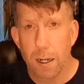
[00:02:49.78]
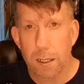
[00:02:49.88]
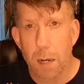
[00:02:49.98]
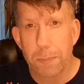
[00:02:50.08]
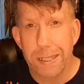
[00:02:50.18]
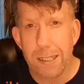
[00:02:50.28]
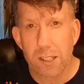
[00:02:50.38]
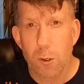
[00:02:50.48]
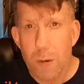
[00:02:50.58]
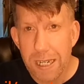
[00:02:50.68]
company
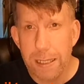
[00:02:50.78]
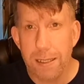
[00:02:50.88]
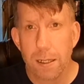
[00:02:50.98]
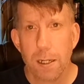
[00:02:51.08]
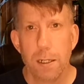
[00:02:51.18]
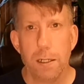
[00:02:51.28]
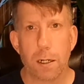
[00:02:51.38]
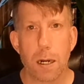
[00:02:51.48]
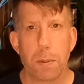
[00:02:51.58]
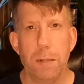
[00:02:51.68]
screening, your
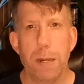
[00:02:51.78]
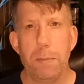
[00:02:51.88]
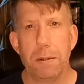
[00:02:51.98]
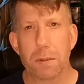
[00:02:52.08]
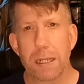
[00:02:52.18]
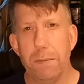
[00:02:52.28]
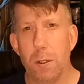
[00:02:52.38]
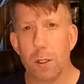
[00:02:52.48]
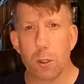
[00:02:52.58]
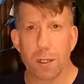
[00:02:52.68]
company may be able to give
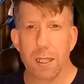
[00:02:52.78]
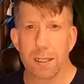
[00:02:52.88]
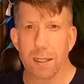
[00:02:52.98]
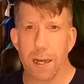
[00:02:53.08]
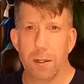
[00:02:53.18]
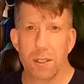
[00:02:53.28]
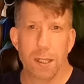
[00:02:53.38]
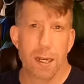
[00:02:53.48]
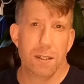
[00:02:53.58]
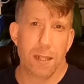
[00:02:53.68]
you a drug test letter
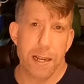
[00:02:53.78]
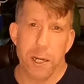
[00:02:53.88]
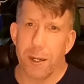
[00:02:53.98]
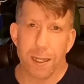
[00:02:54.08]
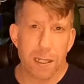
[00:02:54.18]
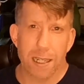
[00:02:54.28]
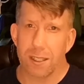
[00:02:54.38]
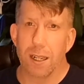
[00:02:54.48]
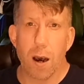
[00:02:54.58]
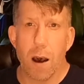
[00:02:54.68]
says that you get
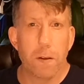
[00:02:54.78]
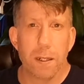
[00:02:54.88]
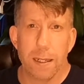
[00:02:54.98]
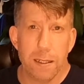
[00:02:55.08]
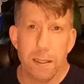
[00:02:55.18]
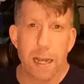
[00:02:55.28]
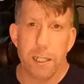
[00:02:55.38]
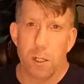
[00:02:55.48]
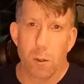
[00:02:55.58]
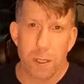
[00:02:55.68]
tested often and that
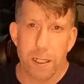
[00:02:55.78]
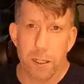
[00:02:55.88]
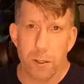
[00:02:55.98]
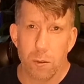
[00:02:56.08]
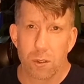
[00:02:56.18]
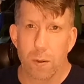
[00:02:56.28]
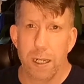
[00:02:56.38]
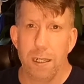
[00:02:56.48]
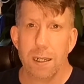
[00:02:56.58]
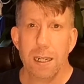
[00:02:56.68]
you don't need to do the
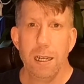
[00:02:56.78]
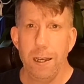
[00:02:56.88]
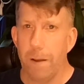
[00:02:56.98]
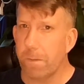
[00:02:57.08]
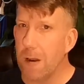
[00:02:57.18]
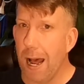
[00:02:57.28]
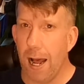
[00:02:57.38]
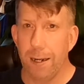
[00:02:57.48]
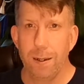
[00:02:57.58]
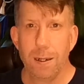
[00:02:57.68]
screening. If
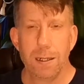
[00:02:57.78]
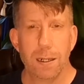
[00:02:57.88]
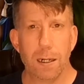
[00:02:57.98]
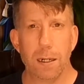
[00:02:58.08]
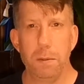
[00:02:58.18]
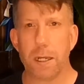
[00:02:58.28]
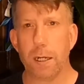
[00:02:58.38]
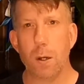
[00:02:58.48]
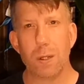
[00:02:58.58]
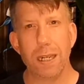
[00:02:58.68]
not, you can
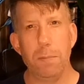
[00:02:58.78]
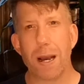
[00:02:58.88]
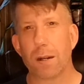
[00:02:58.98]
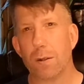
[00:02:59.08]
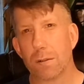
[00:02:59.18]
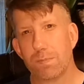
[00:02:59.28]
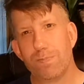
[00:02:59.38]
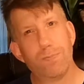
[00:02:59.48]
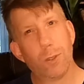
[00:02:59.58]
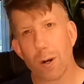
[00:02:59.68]
go to any medical
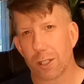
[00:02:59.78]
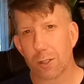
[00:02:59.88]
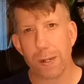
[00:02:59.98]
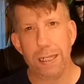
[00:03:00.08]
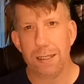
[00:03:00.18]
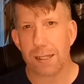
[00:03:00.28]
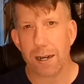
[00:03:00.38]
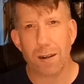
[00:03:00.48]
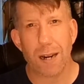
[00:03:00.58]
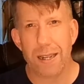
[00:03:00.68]
drug screening
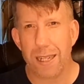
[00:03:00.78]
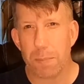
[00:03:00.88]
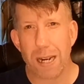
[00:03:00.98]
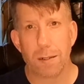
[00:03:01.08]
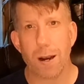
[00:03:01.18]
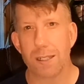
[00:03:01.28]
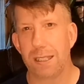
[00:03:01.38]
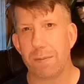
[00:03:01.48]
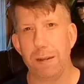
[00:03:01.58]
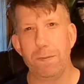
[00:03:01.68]
center. I think mine
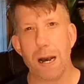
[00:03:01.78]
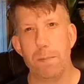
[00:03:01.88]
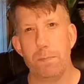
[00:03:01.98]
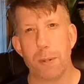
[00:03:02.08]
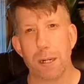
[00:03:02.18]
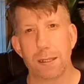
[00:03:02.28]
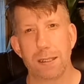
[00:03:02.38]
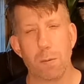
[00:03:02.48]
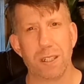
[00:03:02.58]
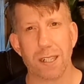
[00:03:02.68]
cost $75.
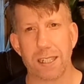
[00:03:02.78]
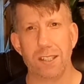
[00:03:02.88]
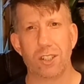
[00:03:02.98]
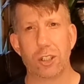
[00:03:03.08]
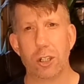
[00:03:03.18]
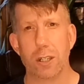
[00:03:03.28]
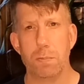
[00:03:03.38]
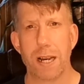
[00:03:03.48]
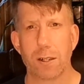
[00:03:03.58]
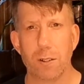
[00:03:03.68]
I went to
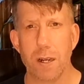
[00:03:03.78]
Concerta Medical